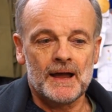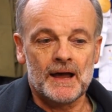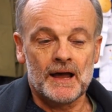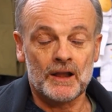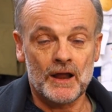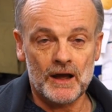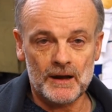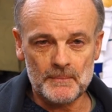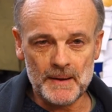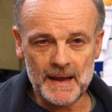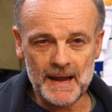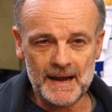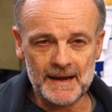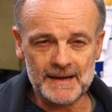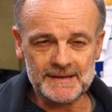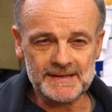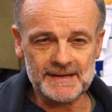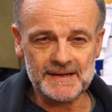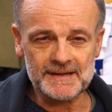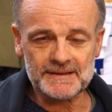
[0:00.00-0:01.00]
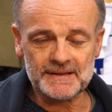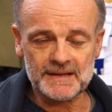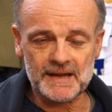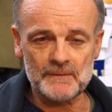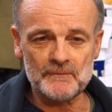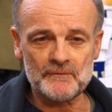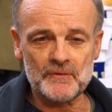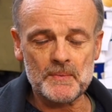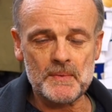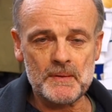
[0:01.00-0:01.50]
A lot of my ideas
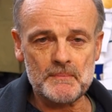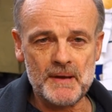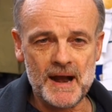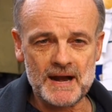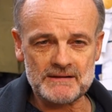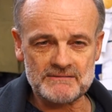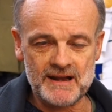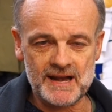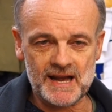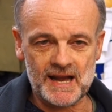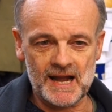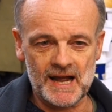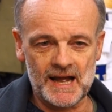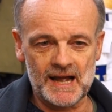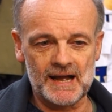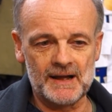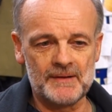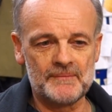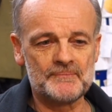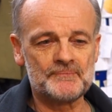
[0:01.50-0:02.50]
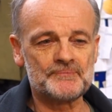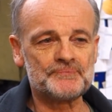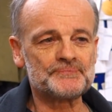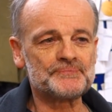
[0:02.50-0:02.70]
came from America